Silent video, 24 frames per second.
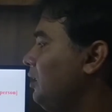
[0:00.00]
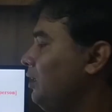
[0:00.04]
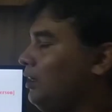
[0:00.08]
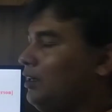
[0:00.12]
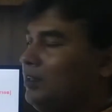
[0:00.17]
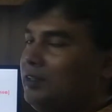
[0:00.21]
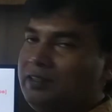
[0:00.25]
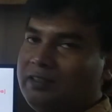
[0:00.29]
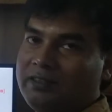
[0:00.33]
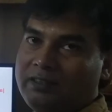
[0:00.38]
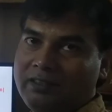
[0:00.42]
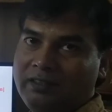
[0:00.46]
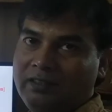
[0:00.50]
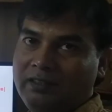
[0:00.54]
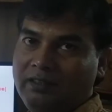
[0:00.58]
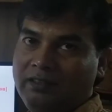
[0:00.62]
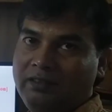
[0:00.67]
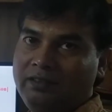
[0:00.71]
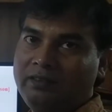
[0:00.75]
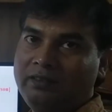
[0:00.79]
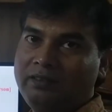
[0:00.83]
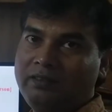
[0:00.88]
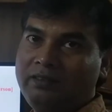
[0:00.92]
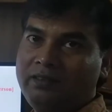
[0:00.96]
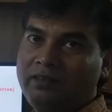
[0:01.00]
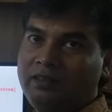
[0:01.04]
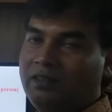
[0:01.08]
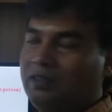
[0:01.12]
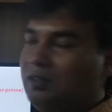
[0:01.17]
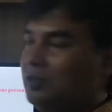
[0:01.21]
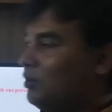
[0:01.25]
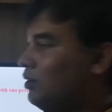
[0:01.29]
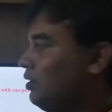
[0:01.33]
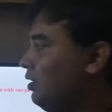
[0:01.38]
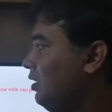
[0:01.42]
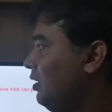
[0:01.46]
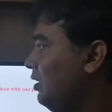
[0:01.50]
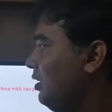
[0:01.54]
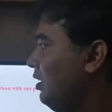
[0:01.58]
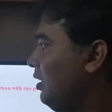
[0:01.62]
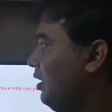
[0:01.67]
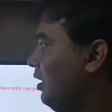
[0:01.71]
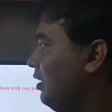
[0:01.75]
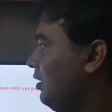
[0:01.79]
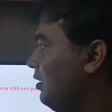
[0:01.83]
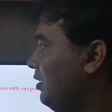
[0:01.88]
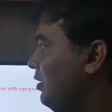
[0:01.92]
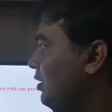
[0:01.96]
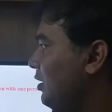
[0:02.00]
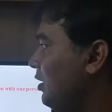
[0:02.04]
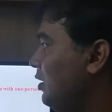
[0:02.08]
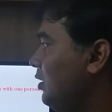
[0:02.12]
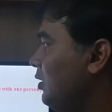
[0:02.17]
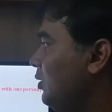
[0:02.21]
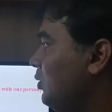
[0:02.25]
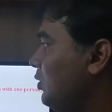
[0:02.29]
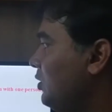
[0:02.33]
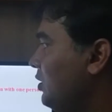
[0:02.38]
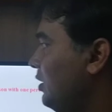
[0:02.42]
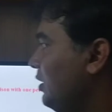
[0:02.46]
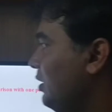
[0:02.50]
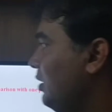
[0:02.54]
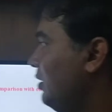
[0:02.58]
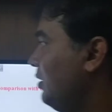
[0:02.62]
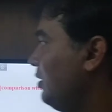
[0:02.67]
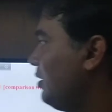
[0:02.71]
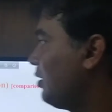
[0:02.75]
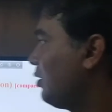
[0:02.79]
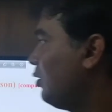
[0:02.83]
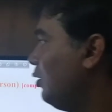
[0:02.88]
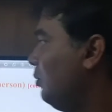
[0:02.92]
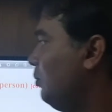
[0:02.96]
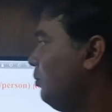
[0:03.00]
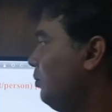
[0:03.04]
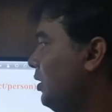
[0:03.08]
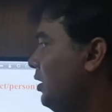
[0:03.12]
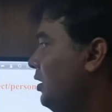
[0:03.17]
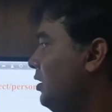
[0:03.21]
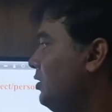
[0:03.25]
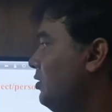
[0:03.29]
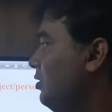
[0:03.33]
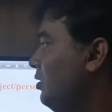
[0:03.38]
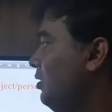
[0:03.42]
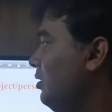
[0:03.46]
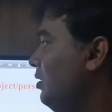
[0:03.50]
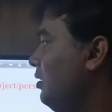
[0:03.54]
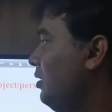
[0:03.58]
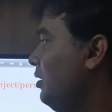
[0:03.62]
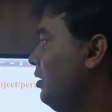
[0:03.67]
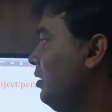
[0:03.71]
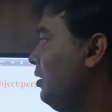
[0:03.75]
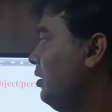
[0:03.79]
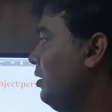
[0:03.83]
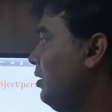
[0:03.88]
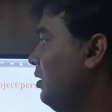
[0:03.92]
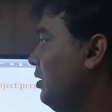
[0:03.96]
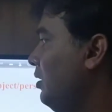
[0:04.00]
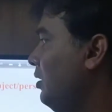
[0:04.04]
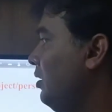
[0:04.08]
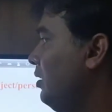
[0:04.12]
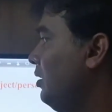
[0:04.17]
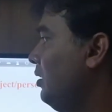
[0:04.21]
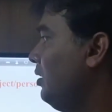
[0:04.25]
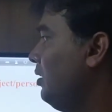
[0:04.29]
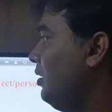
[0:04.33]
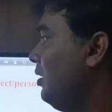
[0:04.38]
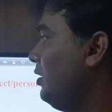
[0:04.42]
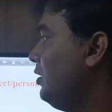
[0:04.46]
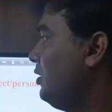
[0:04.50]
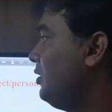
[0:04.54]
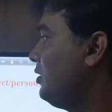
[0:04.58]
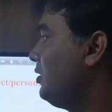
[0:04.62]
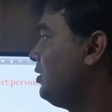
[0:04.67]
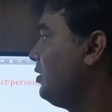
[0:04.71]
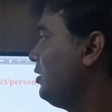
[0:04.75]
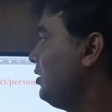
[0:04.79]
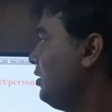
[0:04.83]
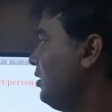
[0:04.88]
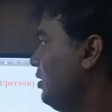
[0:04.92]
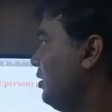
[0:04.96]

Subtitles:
Edison. Okay, and here you see the comparison is